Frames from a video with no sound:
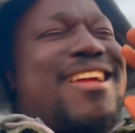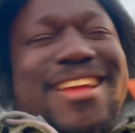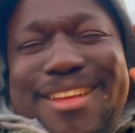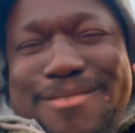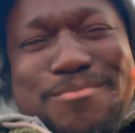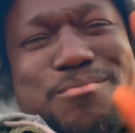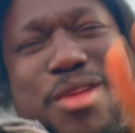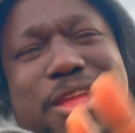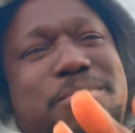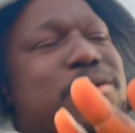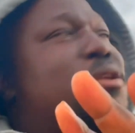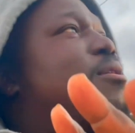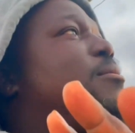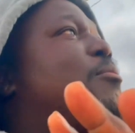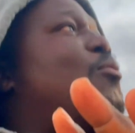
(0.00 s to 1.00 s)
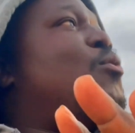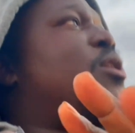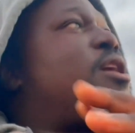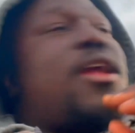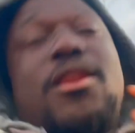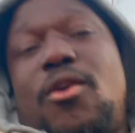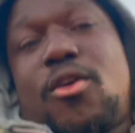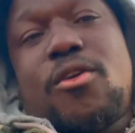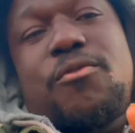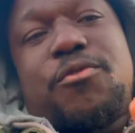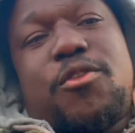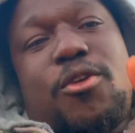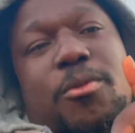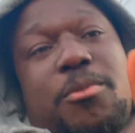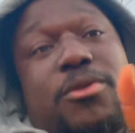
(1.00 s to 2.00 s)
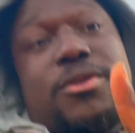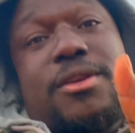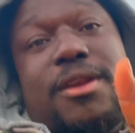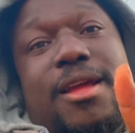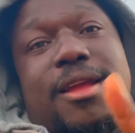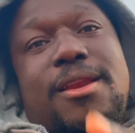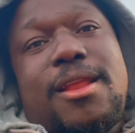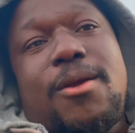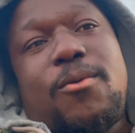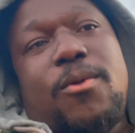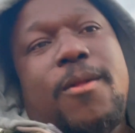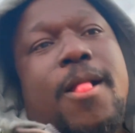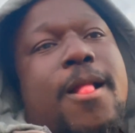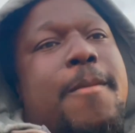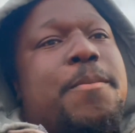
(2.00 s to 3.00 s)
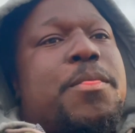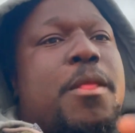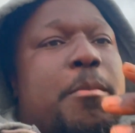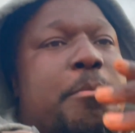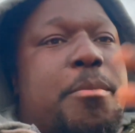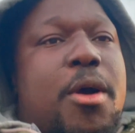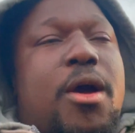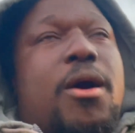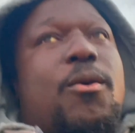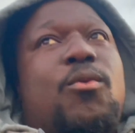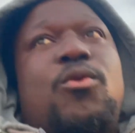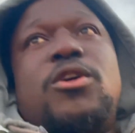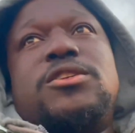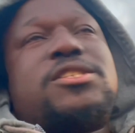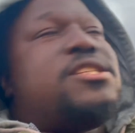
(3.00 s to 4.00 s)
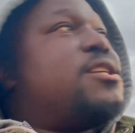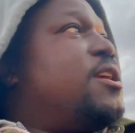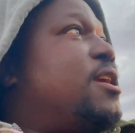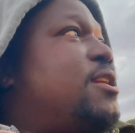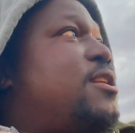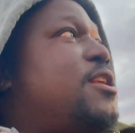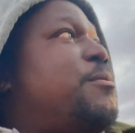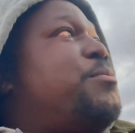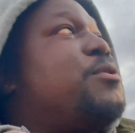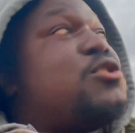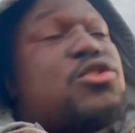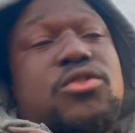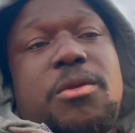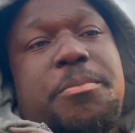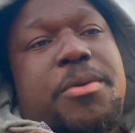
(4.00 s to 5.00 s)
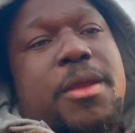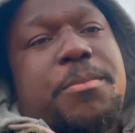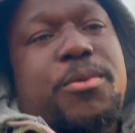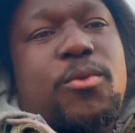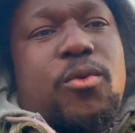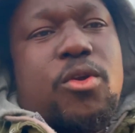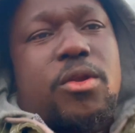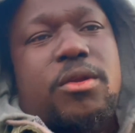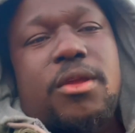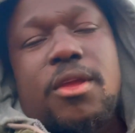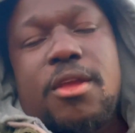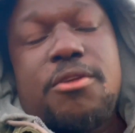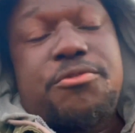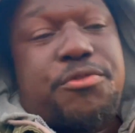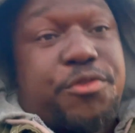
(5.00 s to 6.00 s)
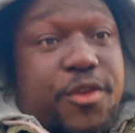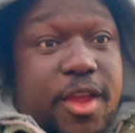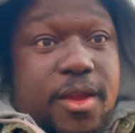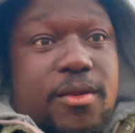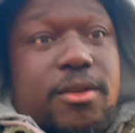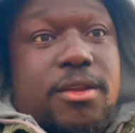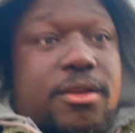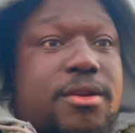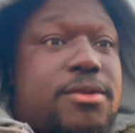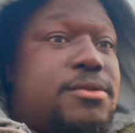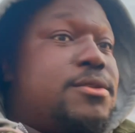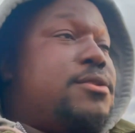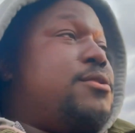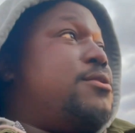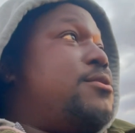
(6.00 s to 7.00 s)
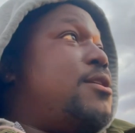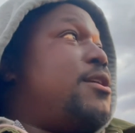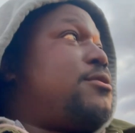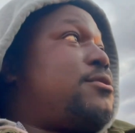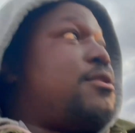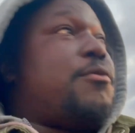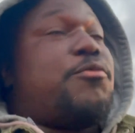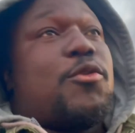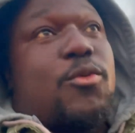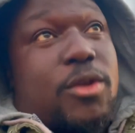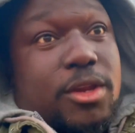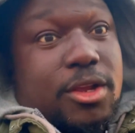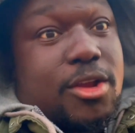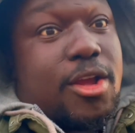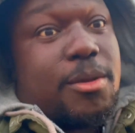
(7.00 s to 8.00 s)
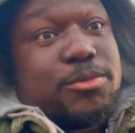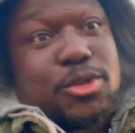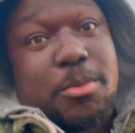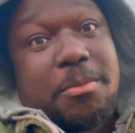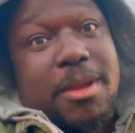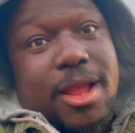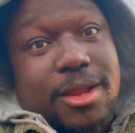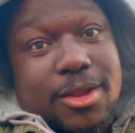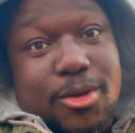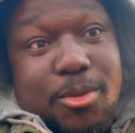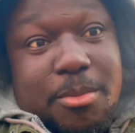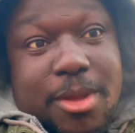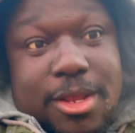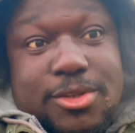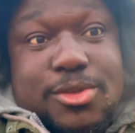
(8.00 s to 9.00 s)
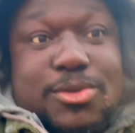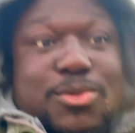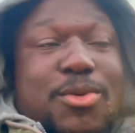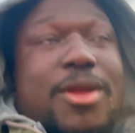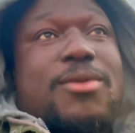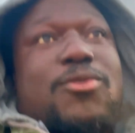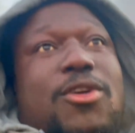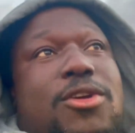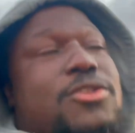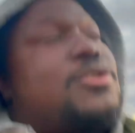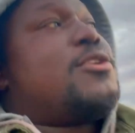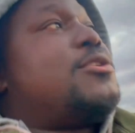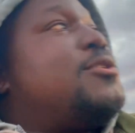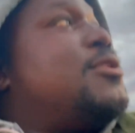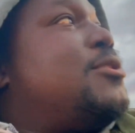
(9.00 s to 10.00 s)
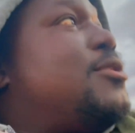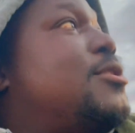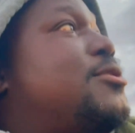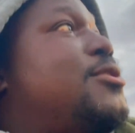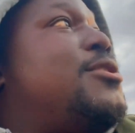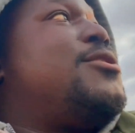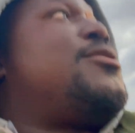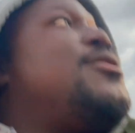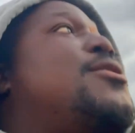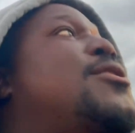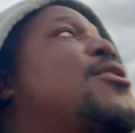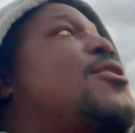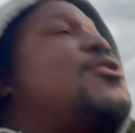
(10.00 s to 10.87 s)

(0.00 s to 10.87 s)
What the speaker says: like, maybe we cannot confirm but deny that one. But once he get deep into the paperwork, fairly clean, except for when it comes to macking a master's wife. Oh yeah, yeah, yeah, yeah, yeah. Oh